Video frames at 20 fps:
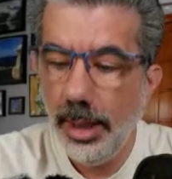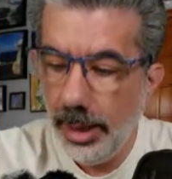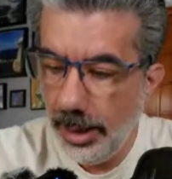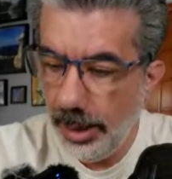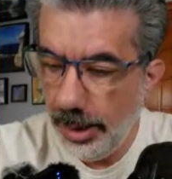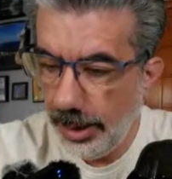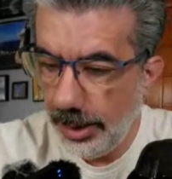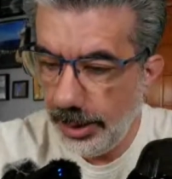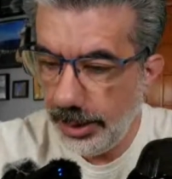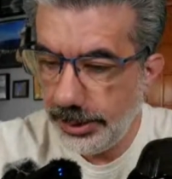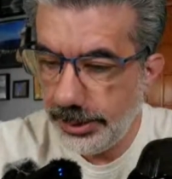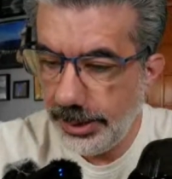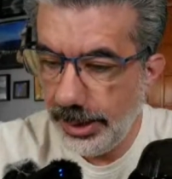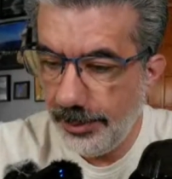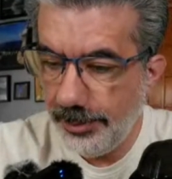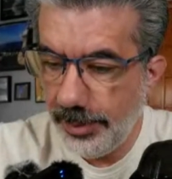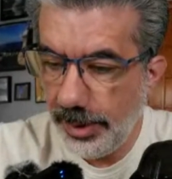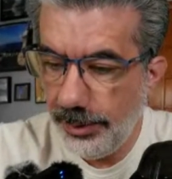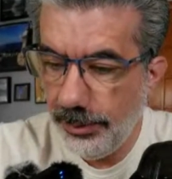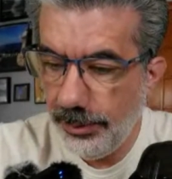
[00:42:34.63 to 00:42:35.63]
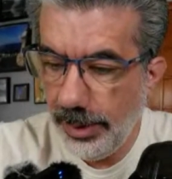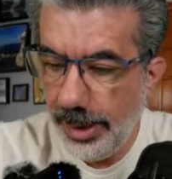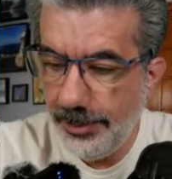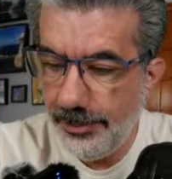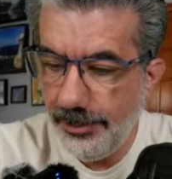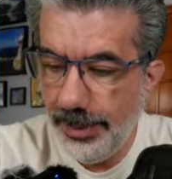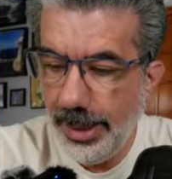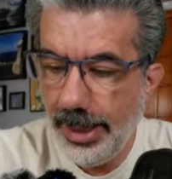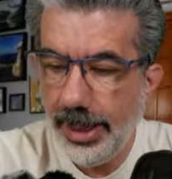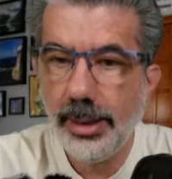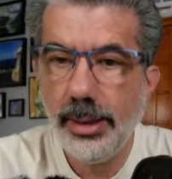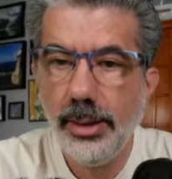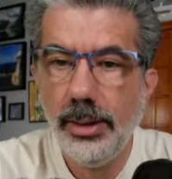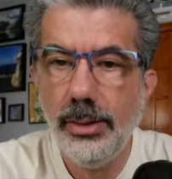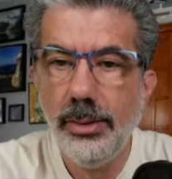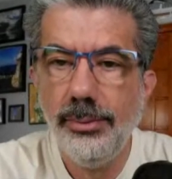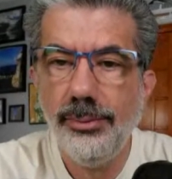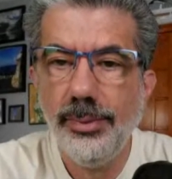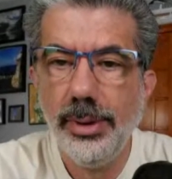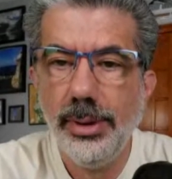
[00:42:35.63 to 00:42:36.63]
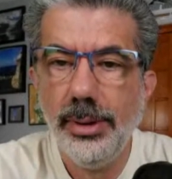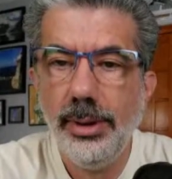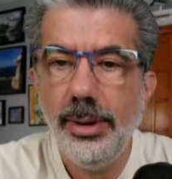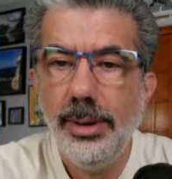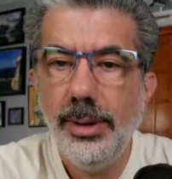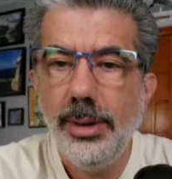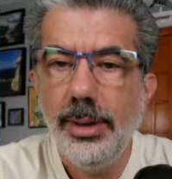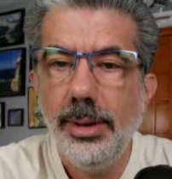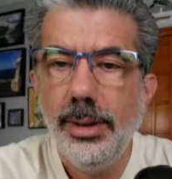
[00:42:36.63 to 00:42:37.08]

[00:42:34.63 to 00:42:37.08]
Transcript: let's see. I'll be right back over.